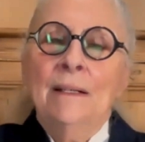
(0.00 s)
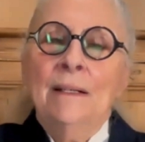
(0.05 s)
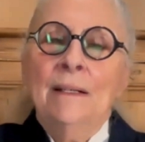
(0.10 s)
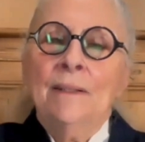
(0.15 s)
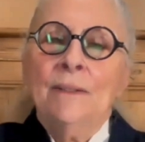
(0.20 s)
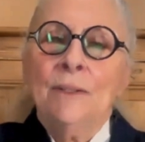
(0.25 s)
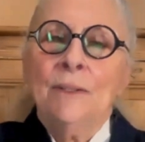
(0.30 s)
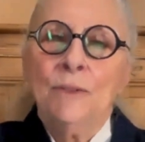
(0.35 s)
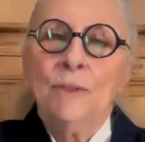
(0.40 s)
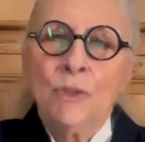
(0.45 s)

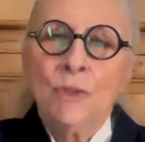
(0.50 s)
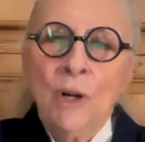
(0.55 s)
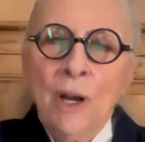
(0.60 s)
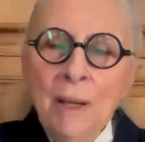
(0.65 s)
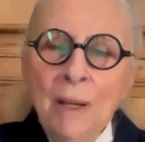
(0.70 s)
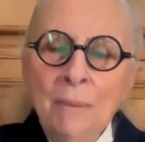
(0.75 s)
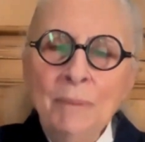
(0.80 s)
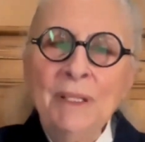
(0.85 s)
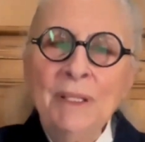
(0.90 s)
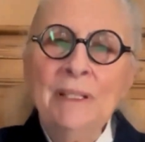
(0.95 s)
to
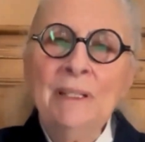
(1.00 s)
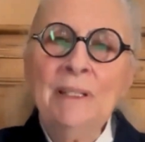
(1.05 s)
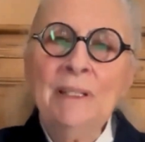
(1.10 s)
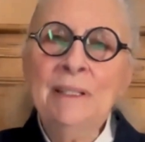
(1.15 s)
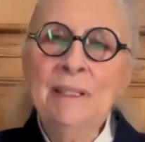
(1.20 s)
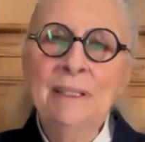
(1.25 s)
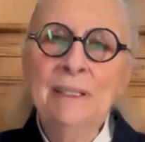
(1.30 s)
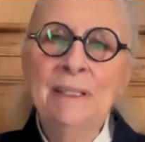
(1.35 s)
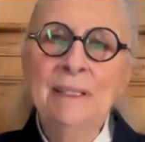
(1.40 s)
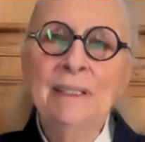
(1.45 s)
drop
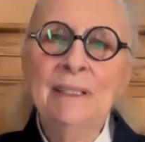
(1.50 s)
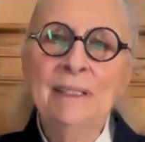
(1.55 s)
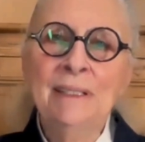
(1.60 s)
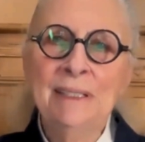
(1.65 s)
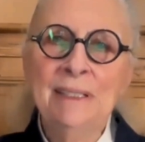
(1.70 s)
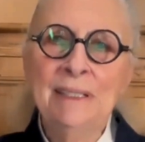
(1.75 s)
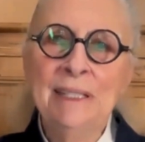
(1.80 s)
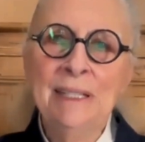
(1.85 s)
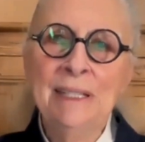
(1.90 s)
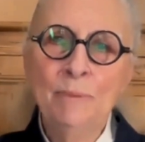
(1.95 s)
in
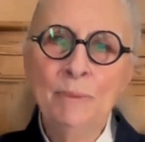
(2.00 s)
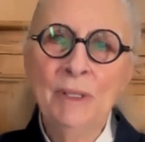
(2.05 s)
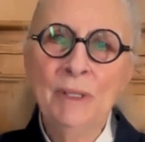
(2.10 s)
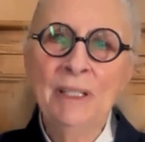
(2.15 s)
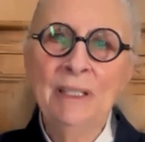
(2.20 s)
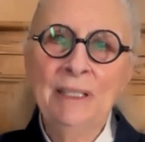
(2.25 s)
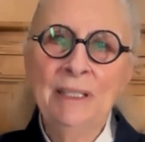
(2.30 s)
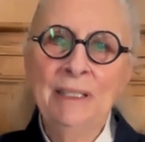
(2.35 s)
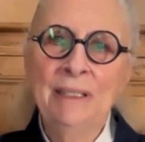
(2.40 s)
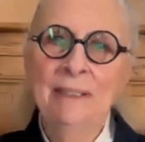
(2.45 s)

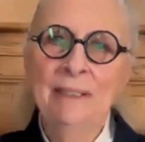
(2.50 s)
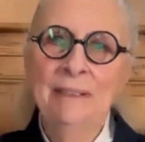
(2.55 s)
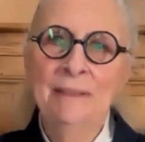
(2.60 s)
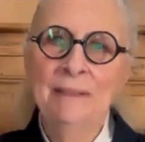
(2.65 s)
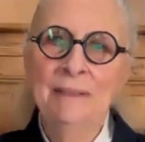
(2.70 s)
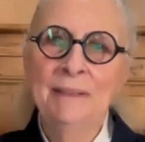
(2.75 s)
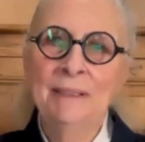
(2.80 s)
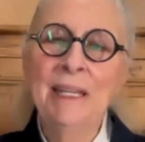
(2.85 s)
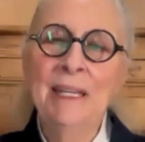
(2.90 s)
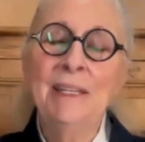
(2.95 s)
deeply
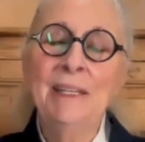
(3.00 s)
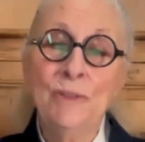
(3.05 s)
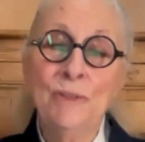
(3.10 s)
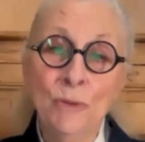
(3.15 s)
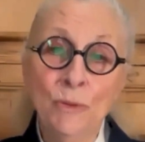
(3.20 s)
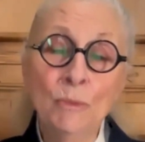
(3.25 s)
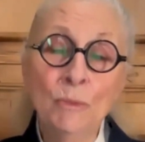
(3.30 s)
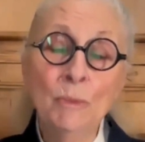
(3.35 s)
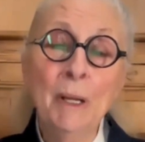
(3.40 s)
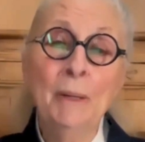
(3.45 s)
and
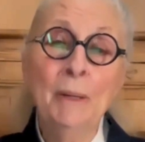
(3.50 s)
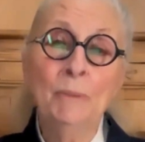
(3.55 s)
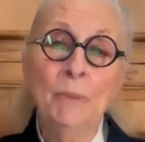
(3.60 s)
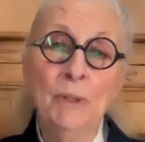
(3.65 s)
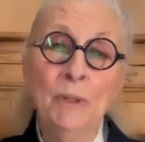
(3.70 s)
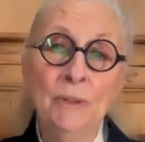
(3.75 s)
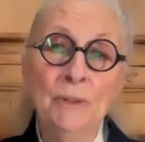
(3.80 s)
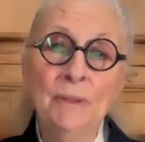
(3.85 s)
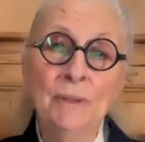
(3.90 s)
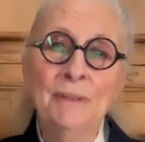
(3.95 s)
to
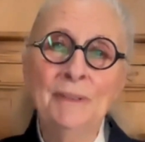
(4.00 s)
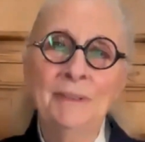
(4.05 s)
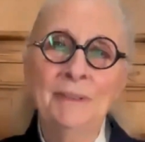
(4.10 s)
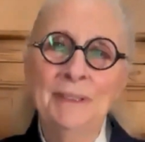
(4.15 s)
remember